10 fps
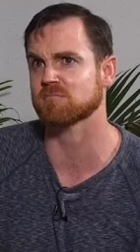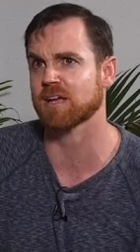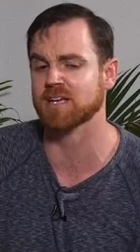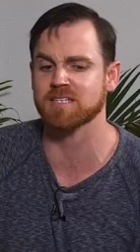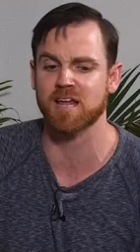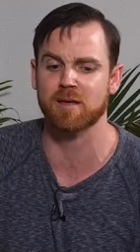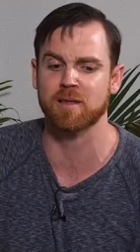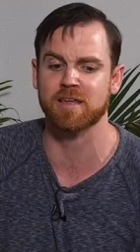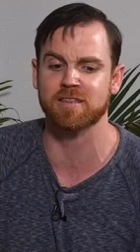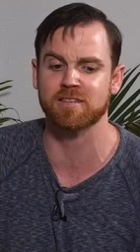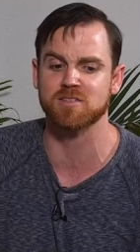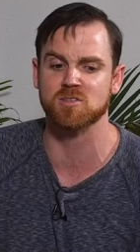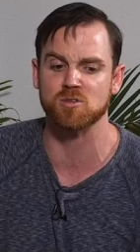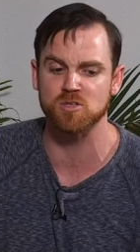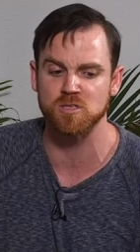like I said, I mean, I think the
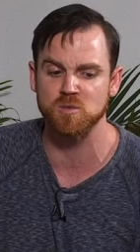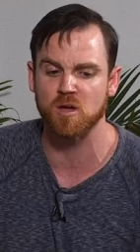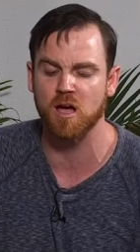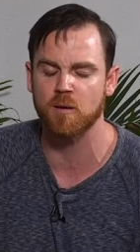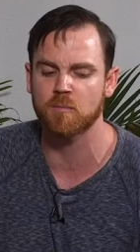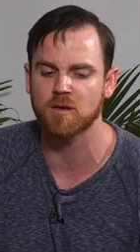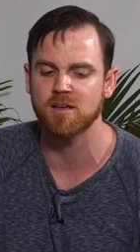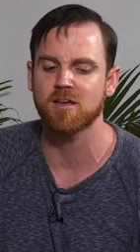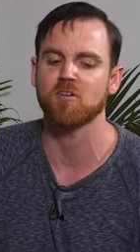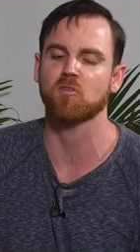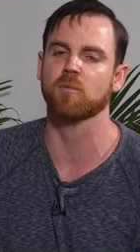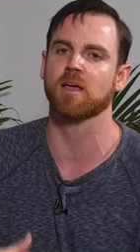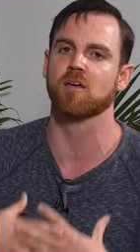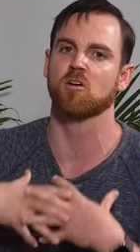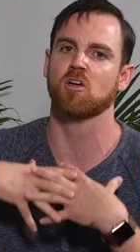solutions will come from
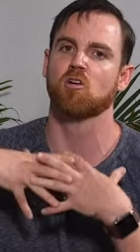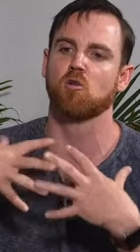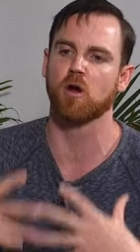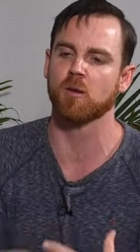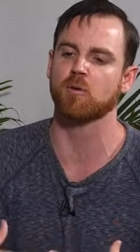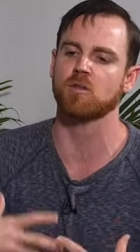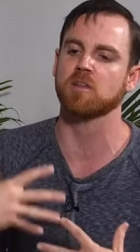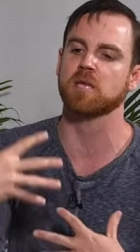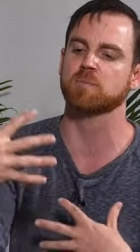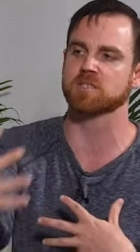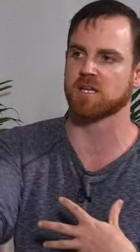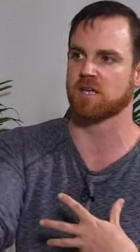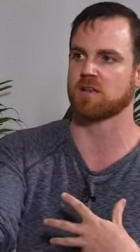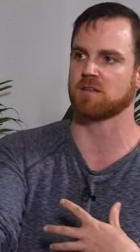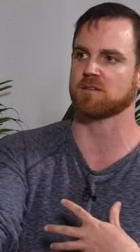like incredible leaps
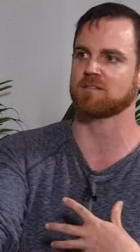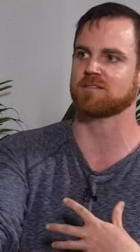in